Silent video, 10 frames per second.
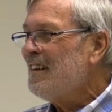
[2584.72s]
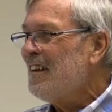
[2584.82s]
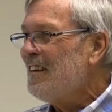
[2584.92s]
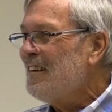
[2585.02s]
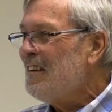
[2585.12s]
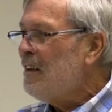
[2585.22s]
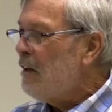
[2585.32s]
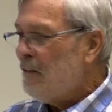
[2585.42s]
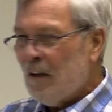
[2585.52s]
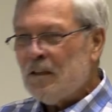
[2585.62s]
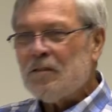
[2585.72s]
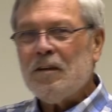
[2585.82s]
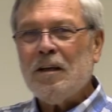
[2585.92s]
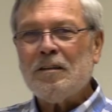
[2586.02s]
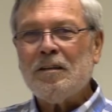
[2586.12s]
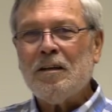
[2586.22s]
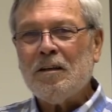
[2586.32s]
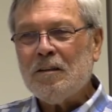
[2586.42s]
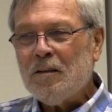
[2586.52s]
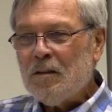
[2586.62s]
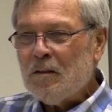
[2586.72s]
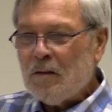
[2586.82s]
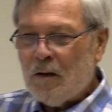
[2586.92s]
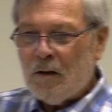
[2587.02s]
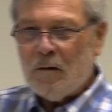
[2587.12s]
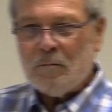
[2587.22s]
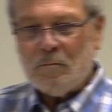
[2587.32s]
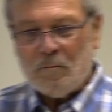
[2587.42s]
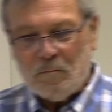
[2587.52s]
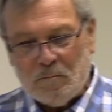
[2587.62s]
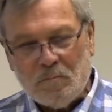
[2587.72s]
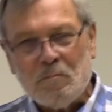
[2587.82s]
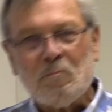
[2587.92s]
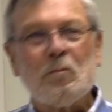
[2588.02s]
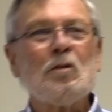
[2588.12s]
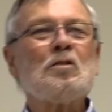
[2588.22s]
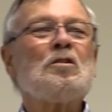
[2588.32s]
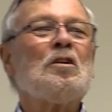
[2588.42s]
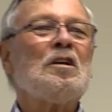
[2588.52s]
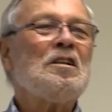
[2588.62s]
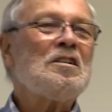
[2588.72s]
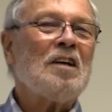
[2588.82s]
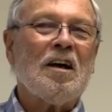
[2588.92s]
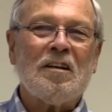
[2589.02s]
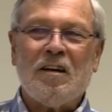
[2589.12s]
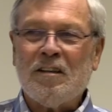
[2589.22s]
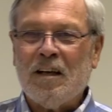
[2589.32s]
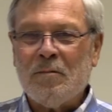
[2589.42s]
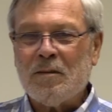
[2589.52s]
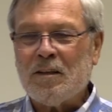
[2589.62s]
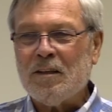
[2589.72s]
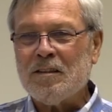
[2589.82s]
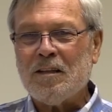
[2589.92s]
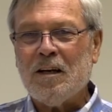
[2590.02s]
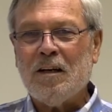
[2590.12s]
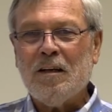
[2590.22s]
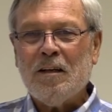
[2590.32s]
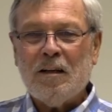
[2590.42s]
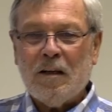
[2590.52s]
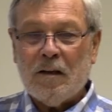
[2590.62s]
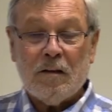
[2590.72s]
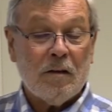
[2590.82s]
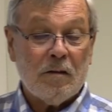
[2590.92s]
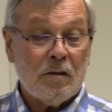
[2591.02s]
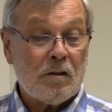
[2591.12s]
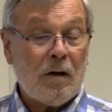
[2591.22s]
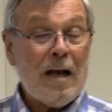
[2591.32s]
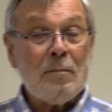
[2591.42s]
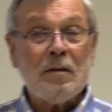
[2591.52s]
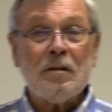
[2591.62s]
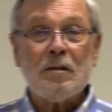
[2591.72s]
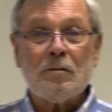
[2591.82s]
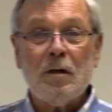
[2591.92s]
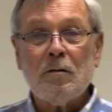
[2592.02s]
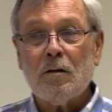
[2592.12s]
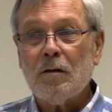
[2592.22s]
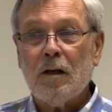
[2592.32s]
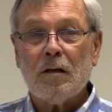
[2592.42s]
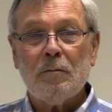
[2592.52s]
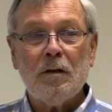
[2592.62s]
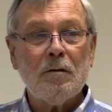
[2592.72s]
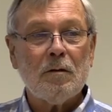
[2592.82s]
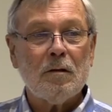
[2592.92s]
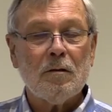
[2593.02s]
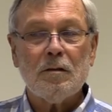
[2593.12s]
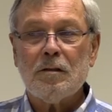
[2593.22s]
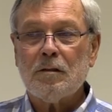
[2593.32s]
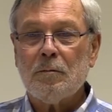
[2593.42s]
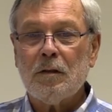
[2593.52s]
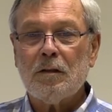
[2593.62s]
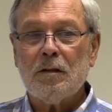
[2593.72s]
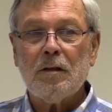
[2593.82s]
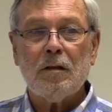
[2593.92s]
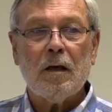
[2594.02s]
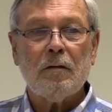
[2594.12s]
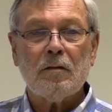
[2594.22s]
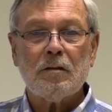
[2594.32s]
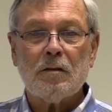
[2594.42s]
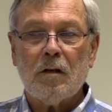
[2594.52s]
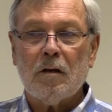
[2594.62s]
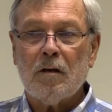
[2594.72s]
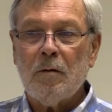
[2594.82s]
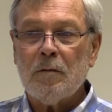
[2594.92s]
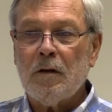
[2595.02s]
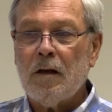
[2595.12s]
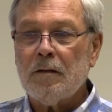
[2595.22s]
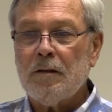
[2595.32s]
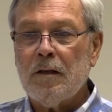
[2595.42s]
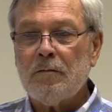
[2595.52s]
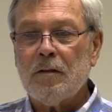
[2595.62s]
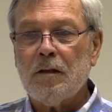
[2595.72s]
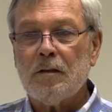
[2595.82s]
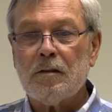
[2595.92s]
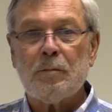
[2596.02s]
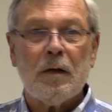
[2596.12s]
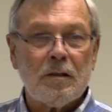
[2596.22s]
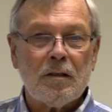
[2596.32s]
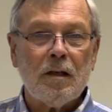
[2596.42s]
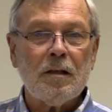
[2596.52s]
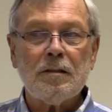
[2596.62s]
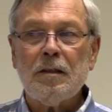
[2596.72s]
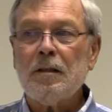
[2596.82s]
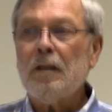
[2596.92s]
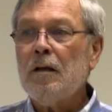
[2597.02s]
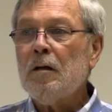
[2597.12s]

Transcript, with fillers: yeah. And thanks for that uh, uh, personal insight on that because. Uh, the, the scrapping of this railroad, like many railroads, is a big deal. They had a, a company out of Denver that specialized in it,